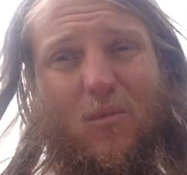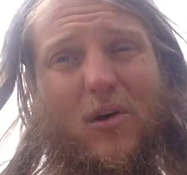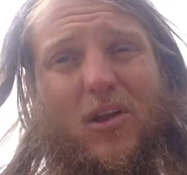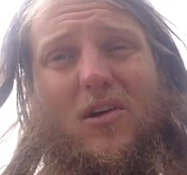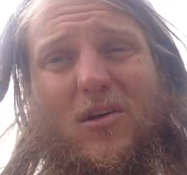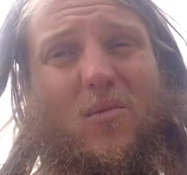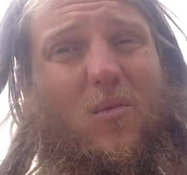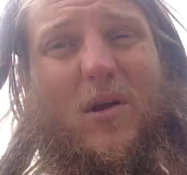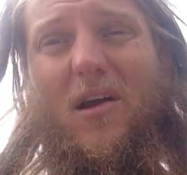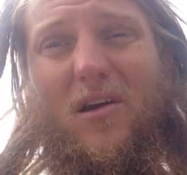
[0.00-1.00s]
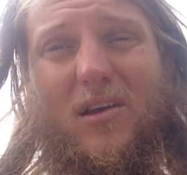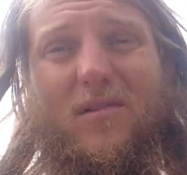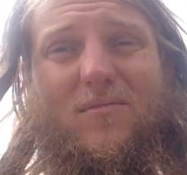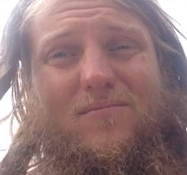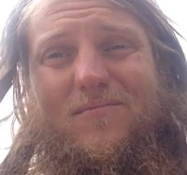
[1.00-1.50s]
we're good. We're
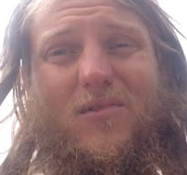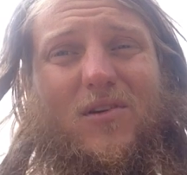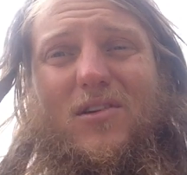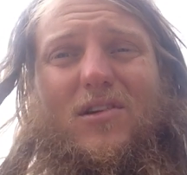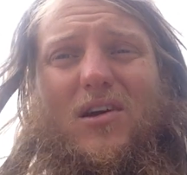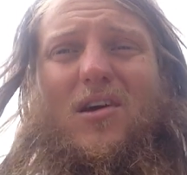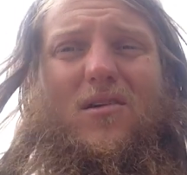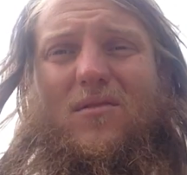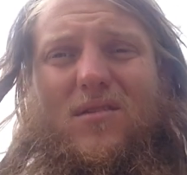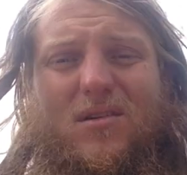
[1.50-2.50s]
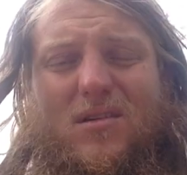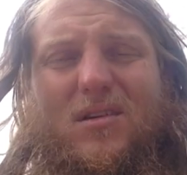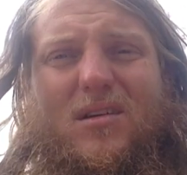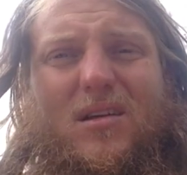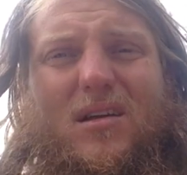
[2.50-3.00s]
good to go.
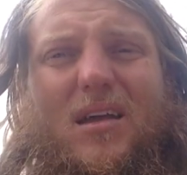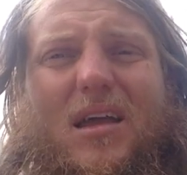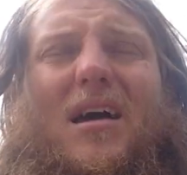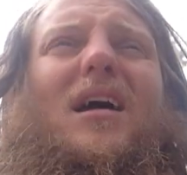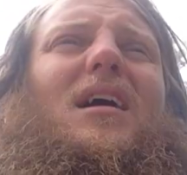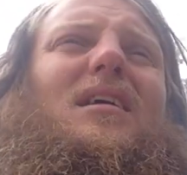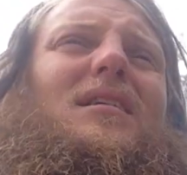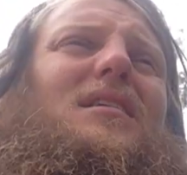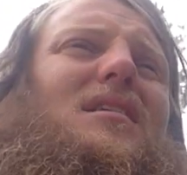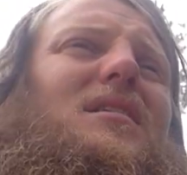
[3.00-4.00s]
And